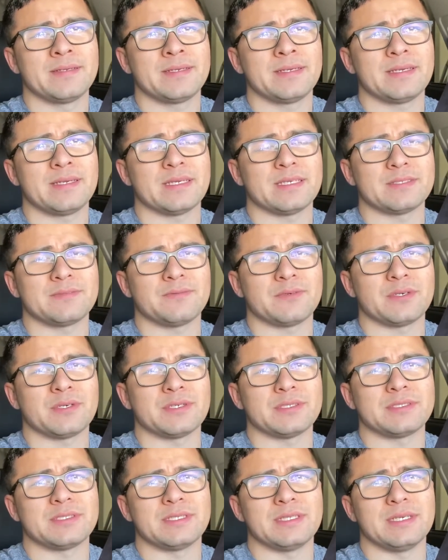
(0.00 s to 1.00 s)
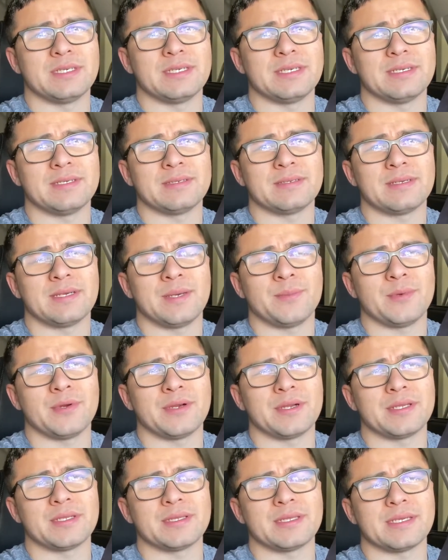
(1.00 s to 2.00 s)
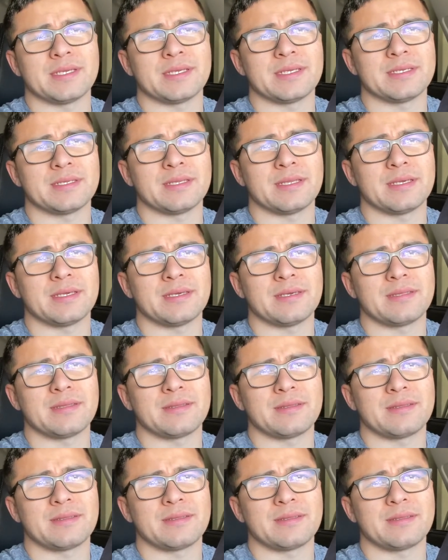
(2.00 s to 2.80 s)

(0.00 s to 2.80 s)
As far as today, I'm already thinking that